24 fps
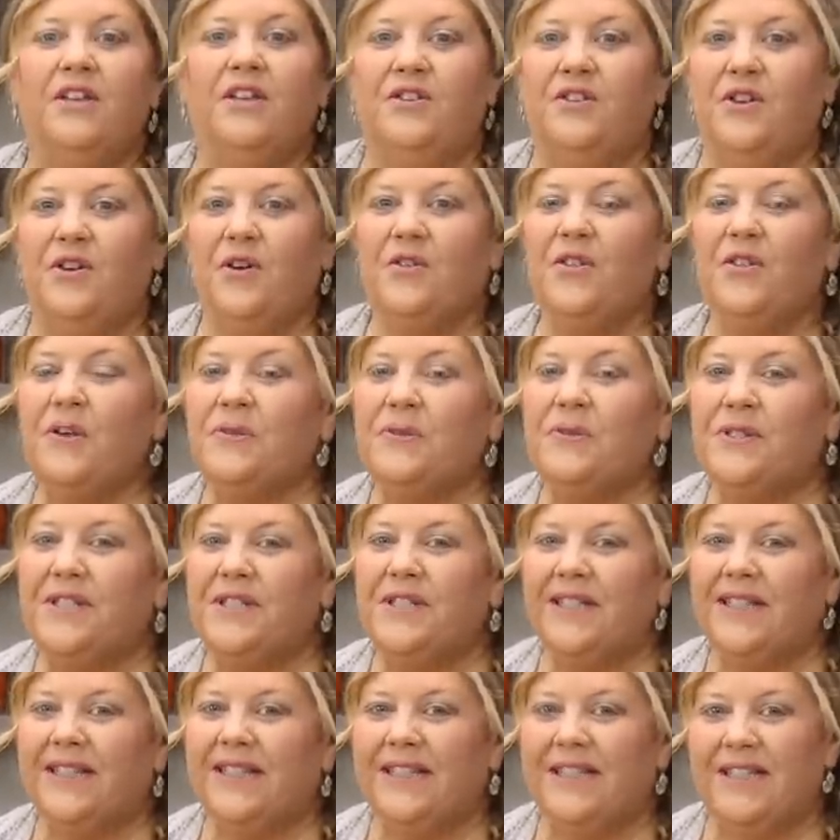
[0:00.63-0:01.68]
You know those
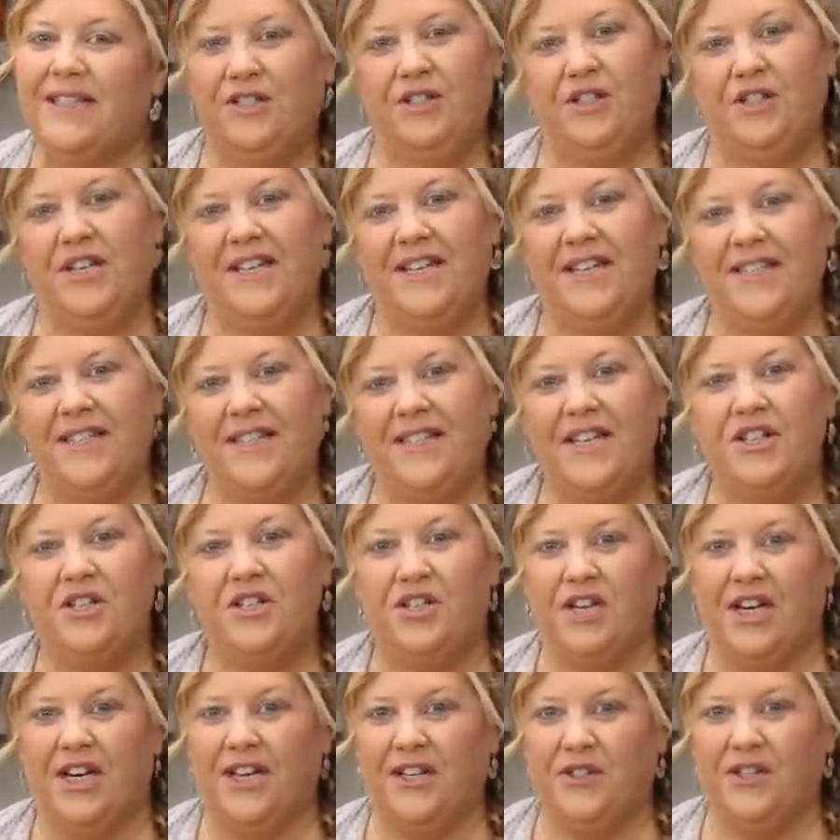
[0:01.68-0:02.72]
delicious
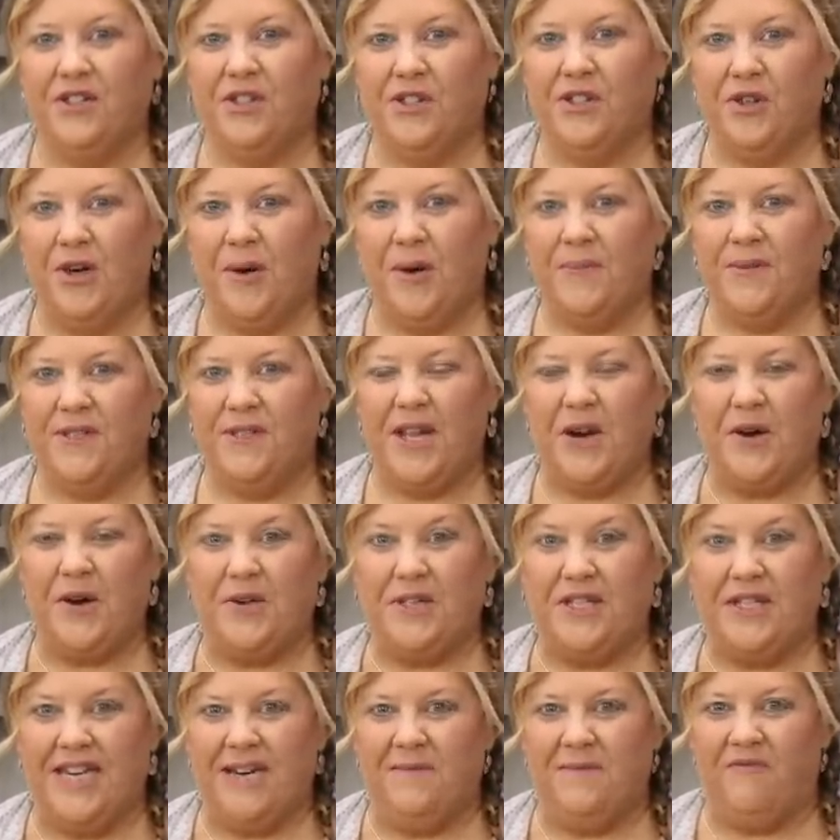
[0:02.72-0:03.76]
chicken strips that are
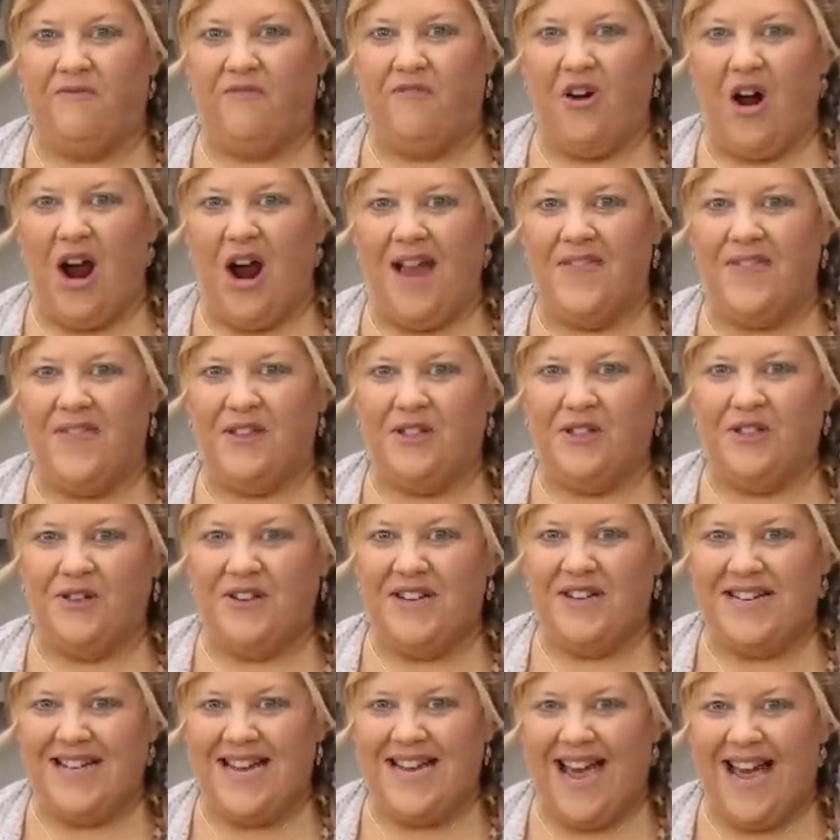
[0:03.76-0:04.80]
deep fried that you
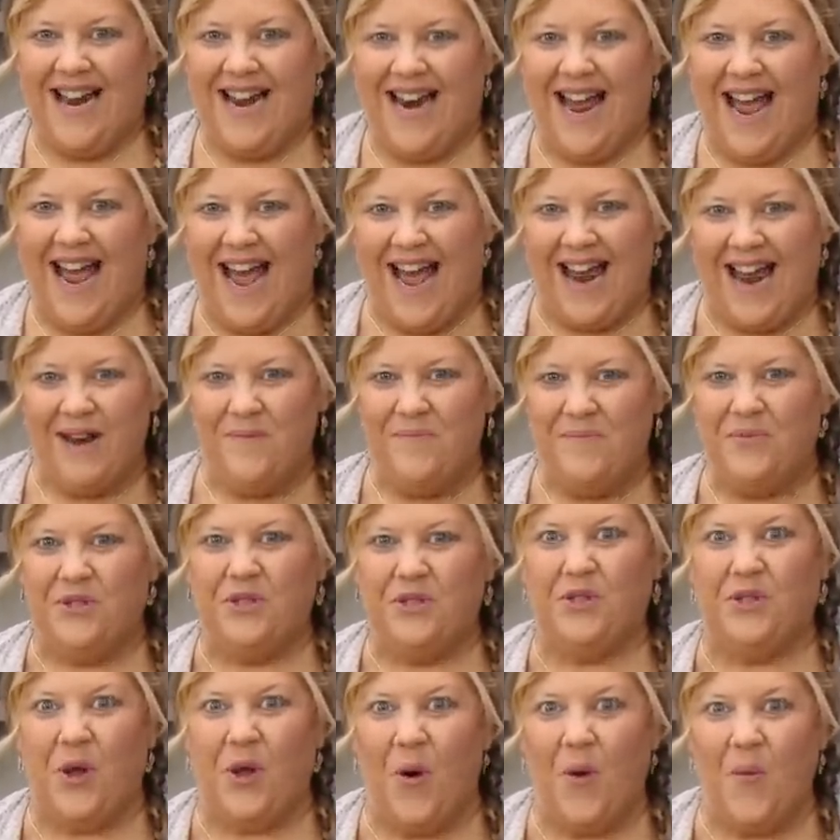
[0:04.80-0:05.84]
can get at
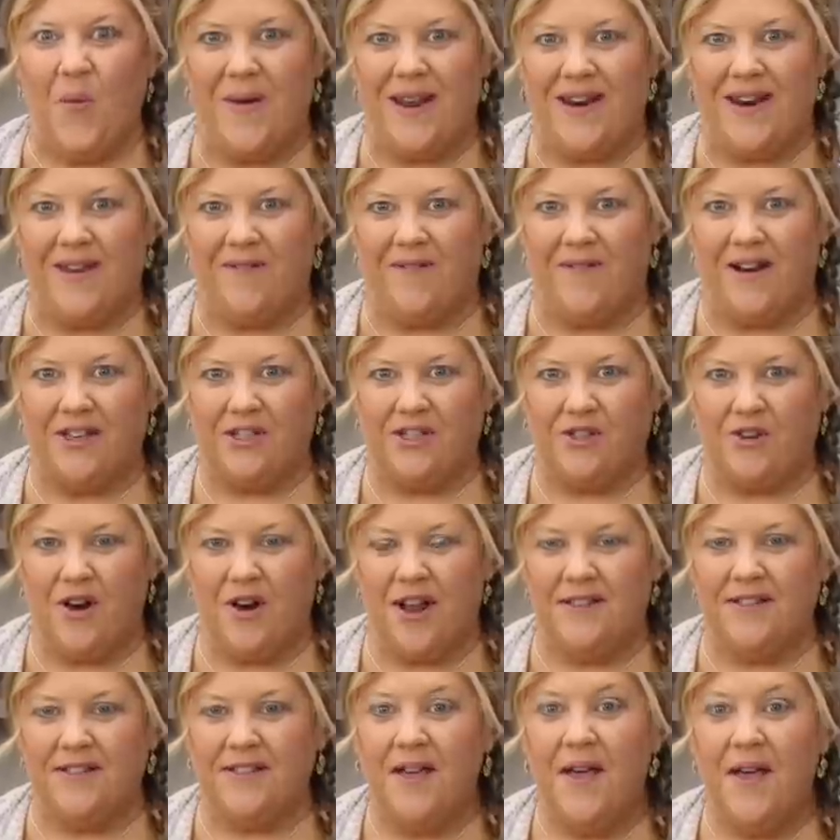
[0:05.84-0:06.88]
so many
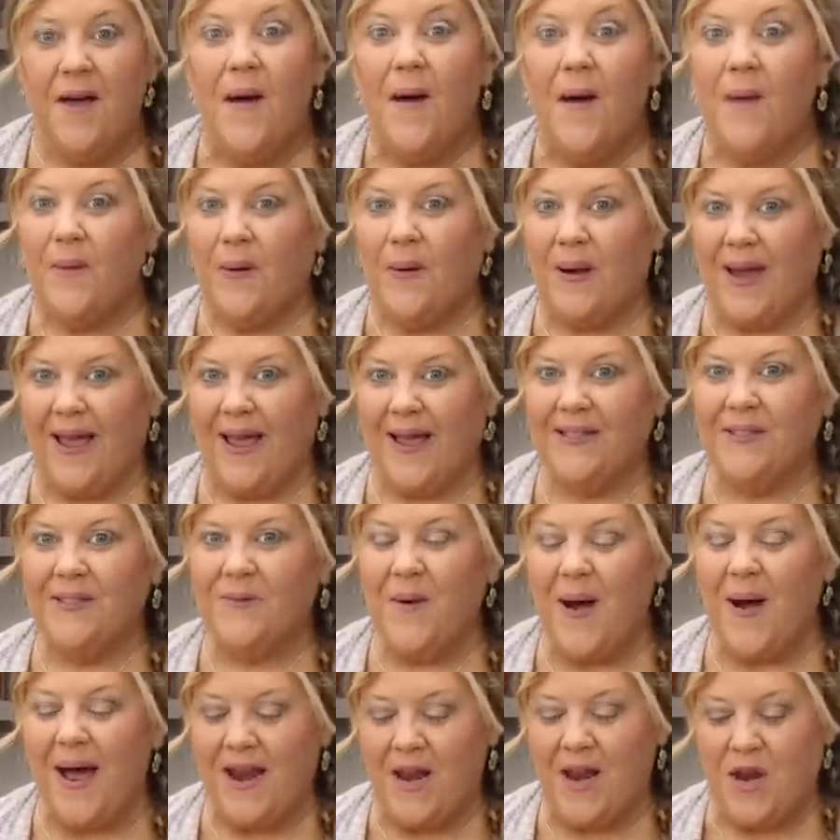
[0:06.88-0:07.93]
restaurants? Well, guess
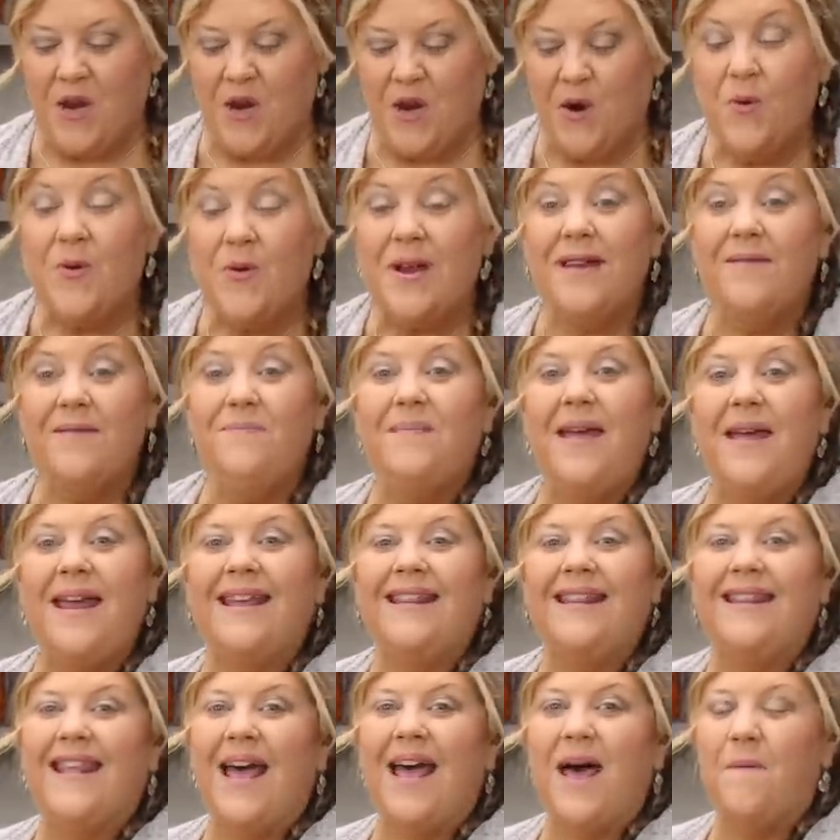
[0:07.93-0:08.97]
what? You can
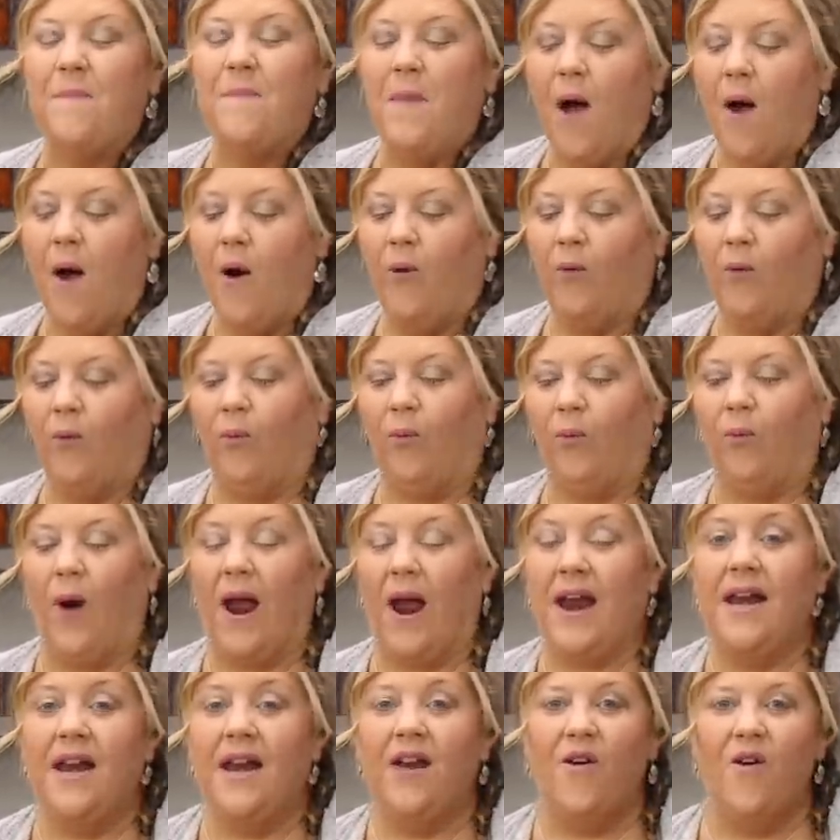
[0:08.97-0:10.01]
make them
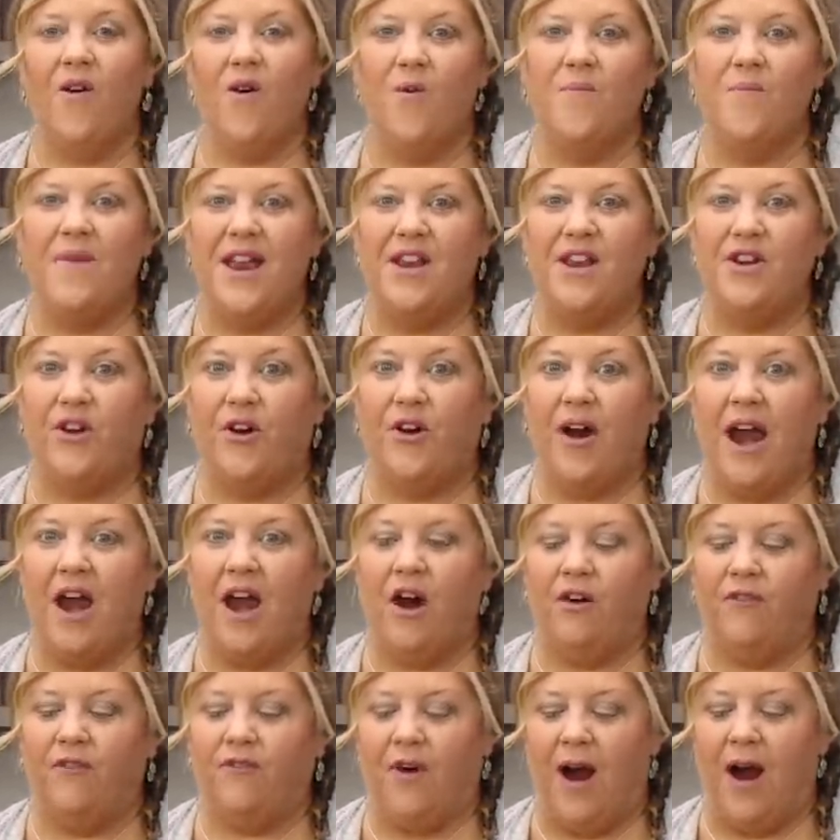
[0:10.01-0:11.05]
right at home in your
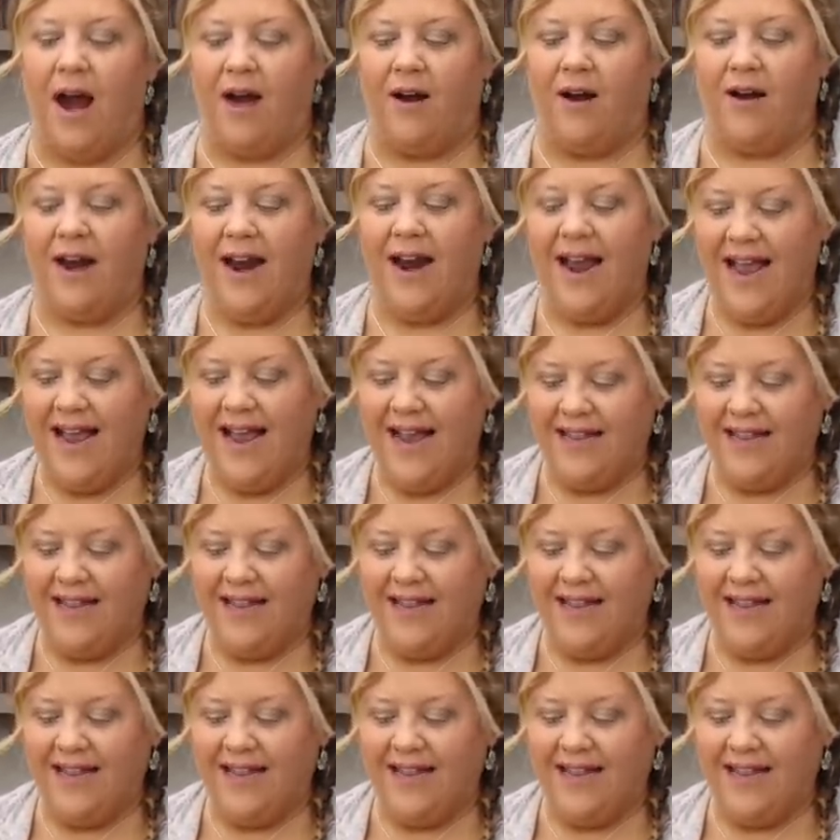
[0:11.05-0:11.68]
air fryer.